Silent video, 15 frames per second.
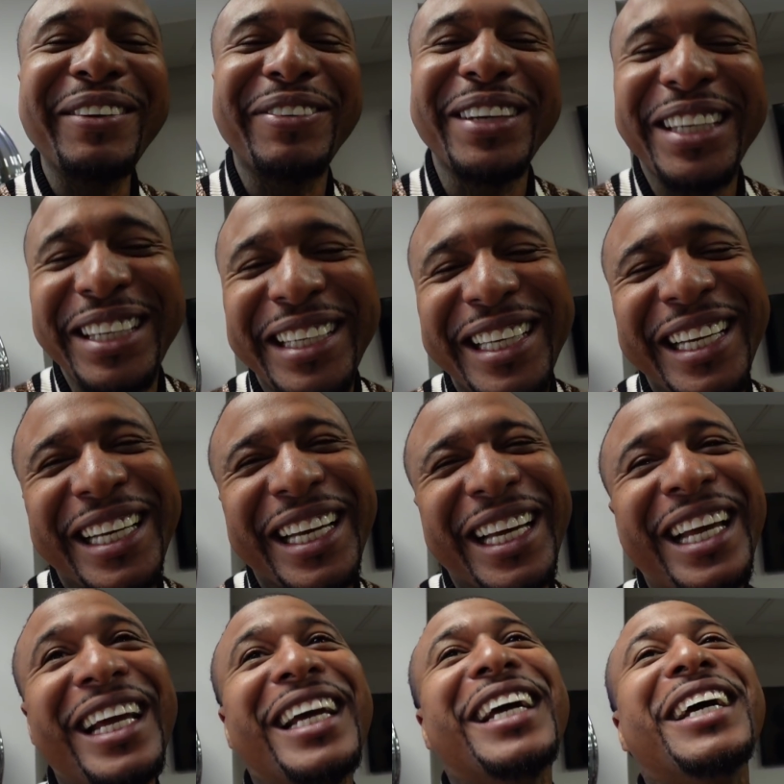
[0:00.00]
he
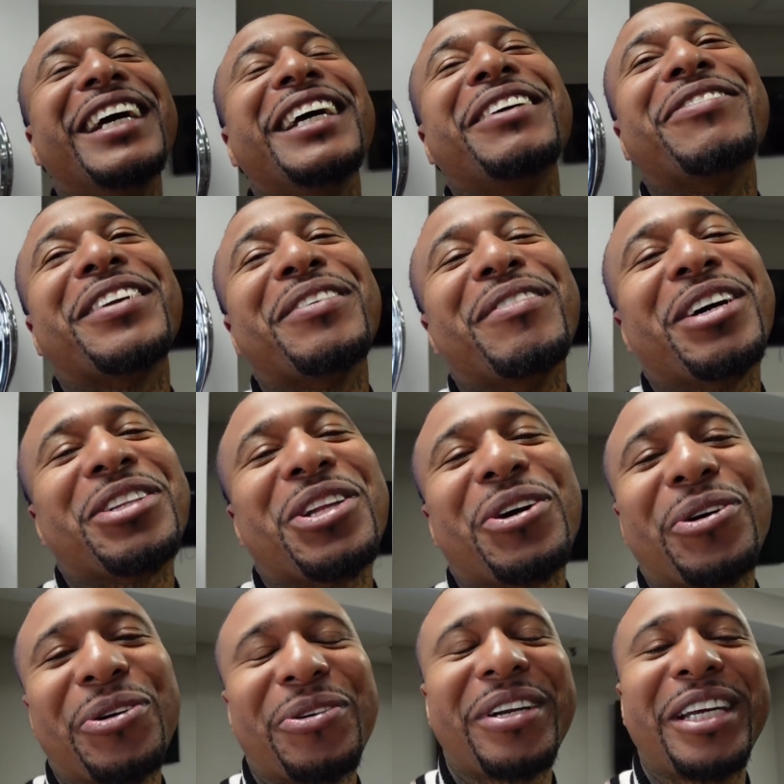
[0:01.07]
finna melt the
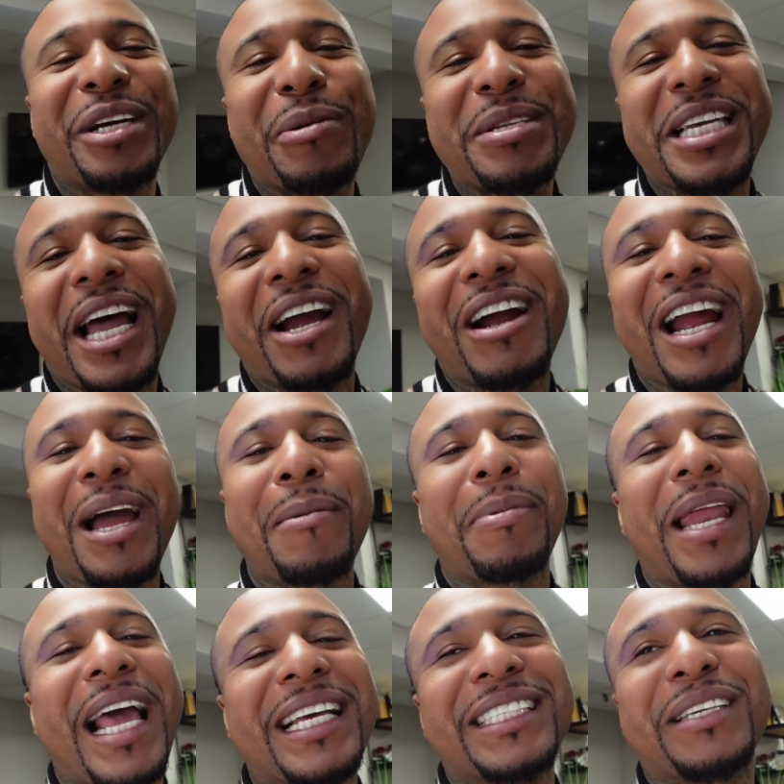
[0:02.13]
whole damn tire, have
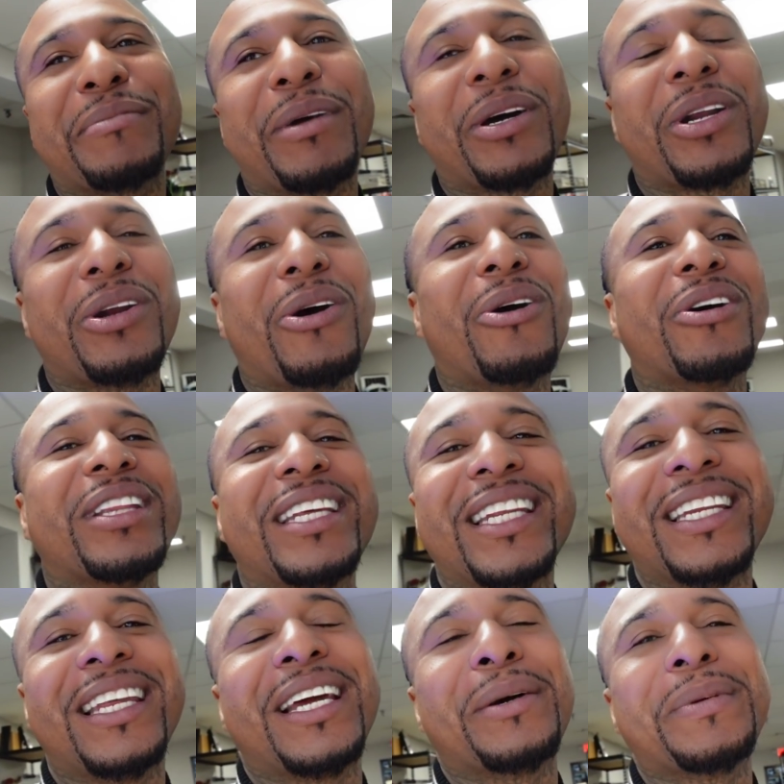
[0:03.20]
plastic melted all in
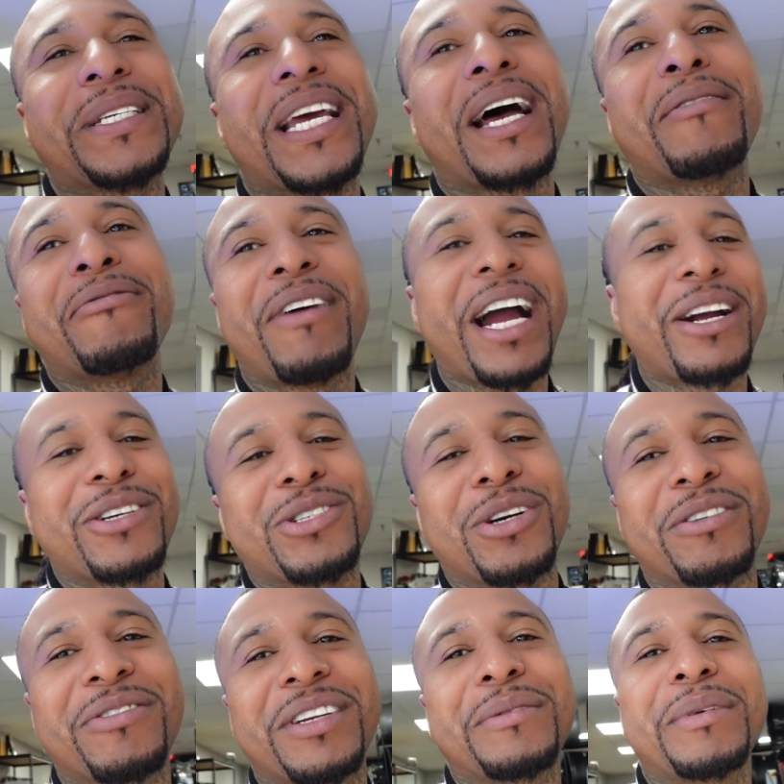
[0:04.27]
the damn shop. Fire
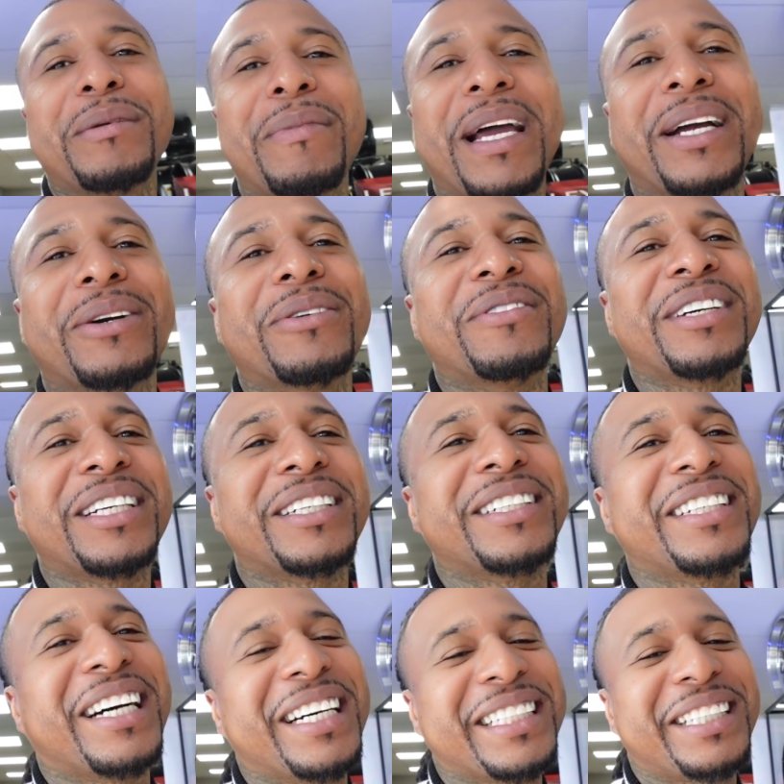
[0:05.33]
truck finna be back over here.
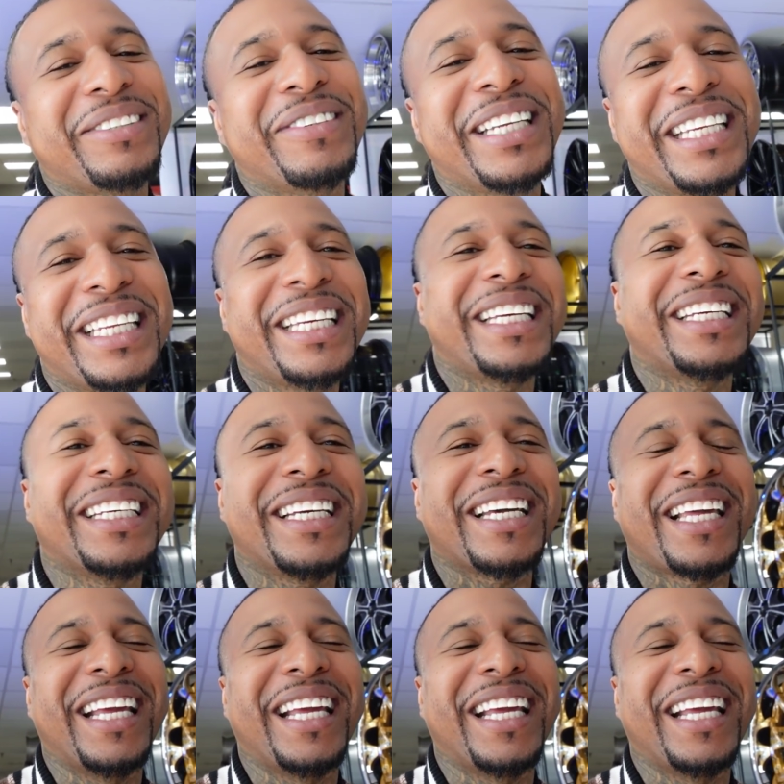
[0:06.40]
Y'all see what he did?